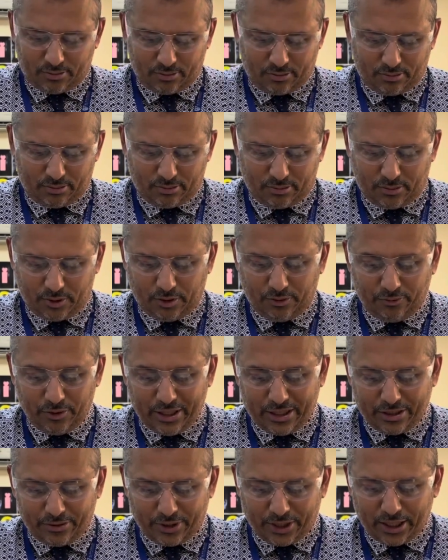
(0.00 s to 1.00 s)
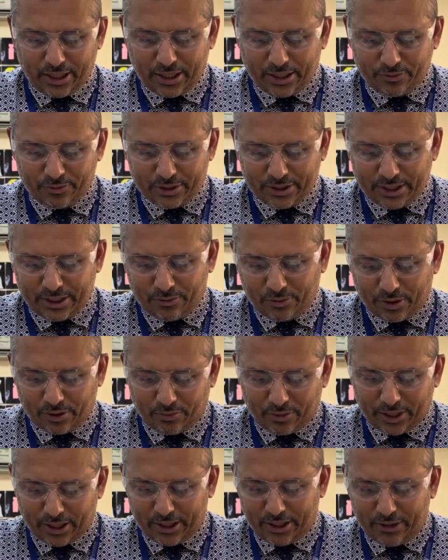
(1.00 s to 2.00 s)
redoing it and we'll see whether
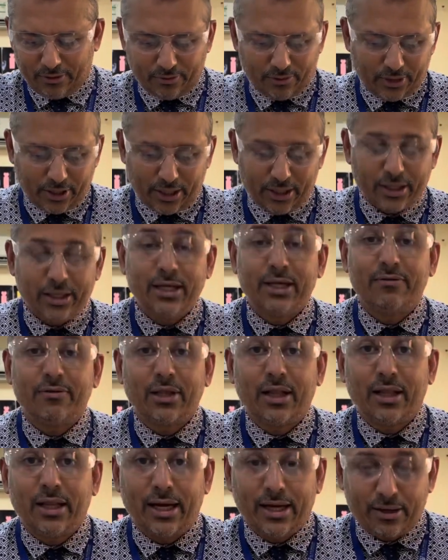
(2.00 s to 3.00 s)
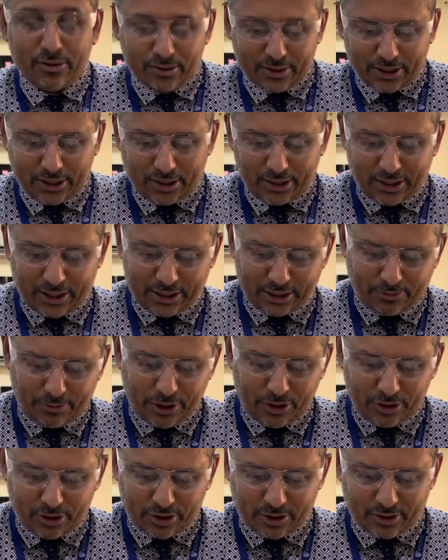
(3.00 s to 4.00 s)
we can get an even louder
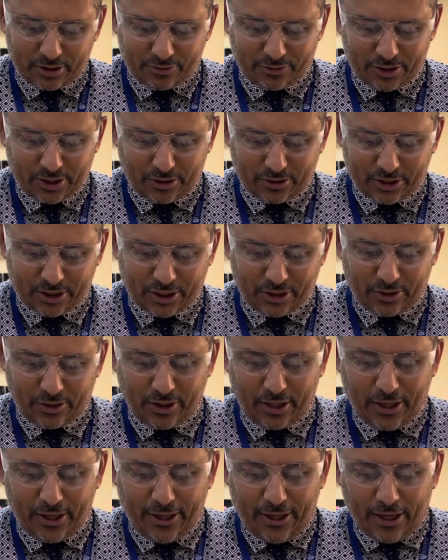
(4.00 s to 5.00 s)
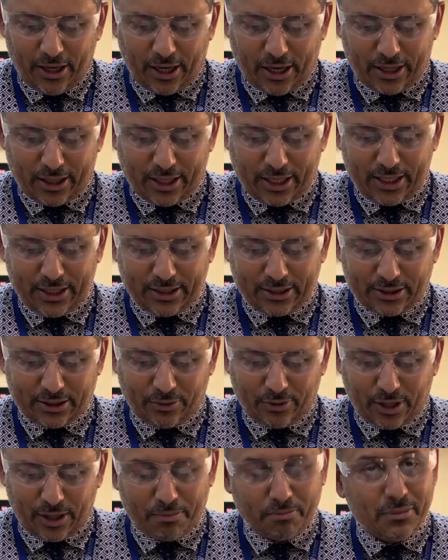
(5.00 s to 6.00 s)
explosion as a result. So thanks to
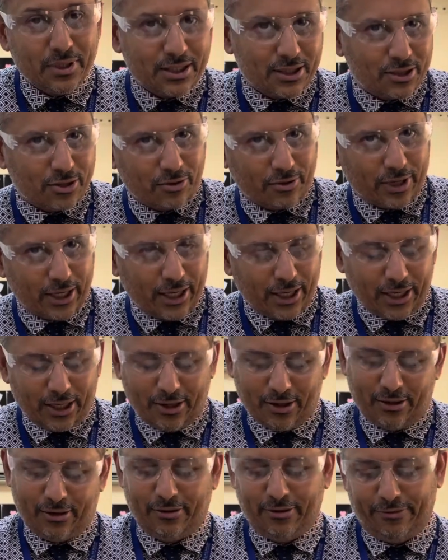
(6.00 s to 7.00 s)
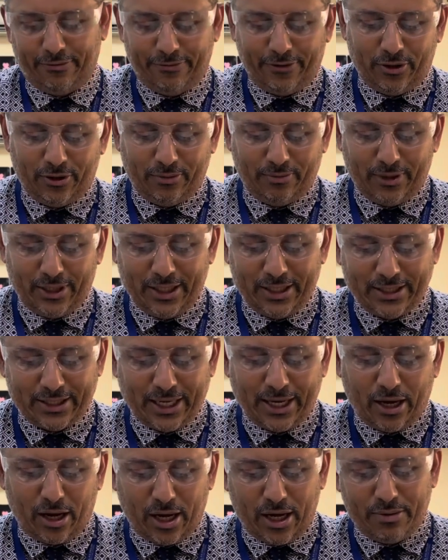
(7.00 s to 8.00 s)
our mystery filmer. Say
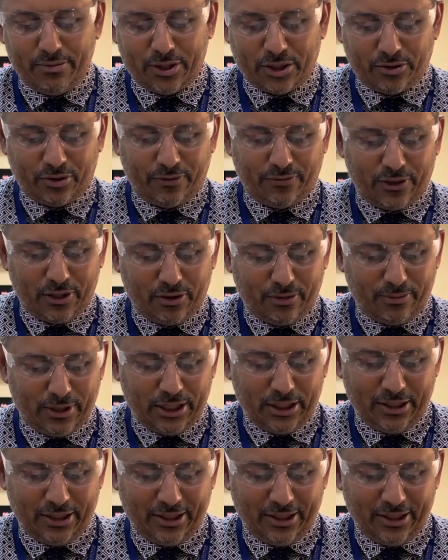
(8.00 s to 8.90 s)
hi, mystery filmer.